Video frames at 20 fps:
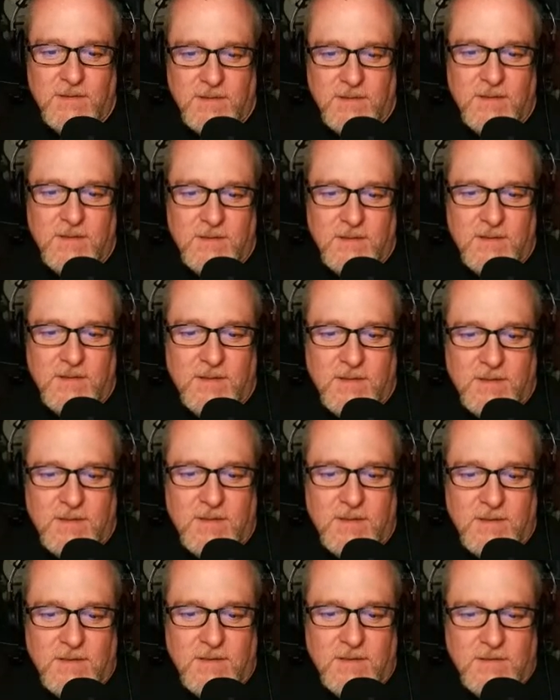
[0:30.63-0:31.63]

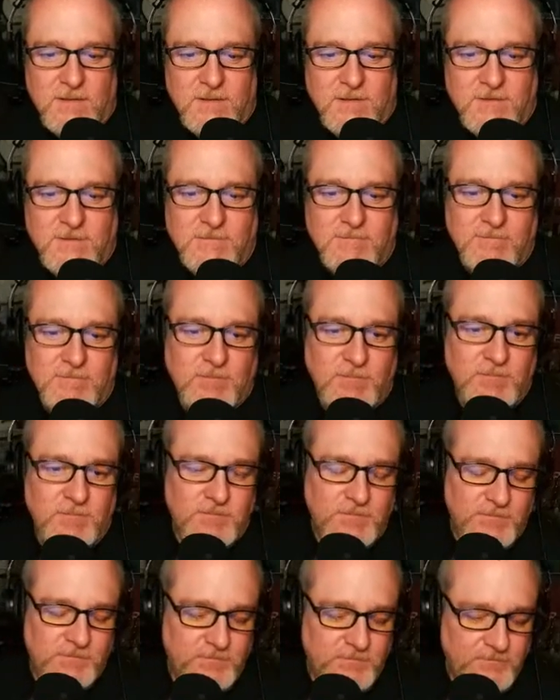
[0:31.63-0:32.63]

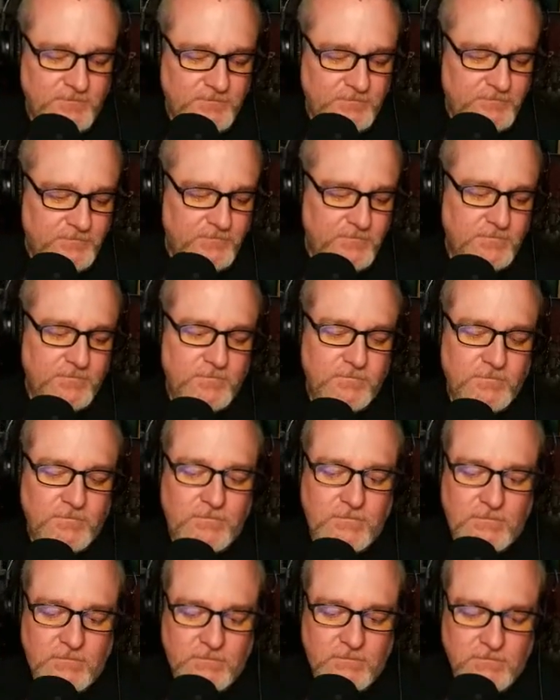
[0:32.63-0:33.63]

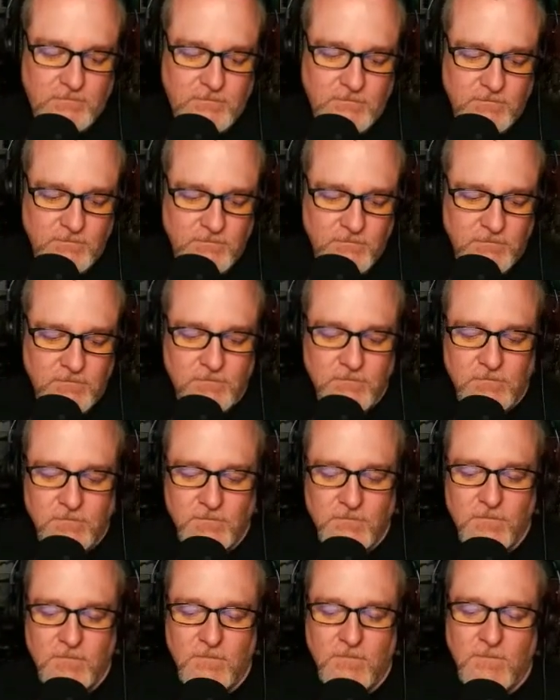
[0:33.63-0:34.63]

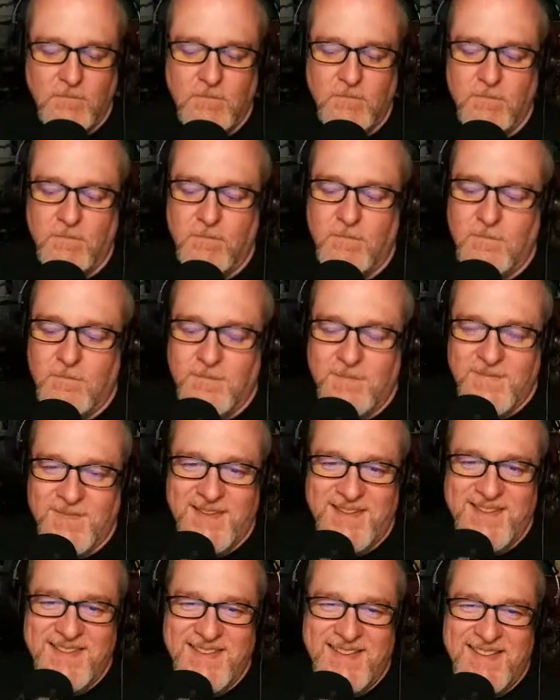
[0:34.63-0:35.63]

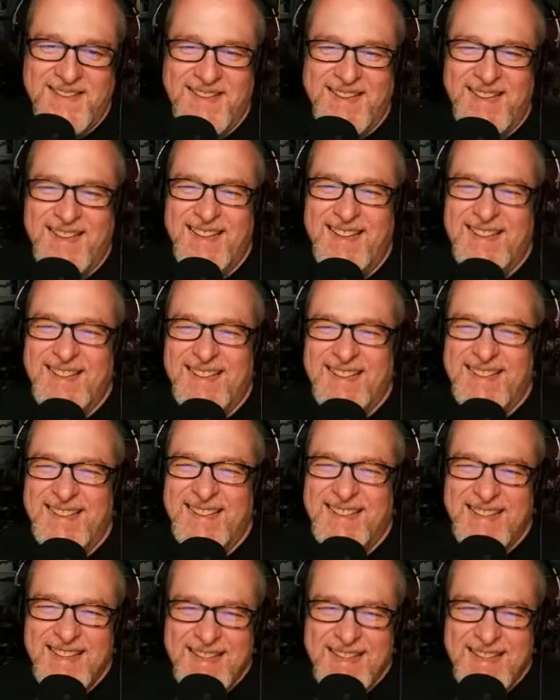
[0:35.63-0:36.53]
This person isn't speaking.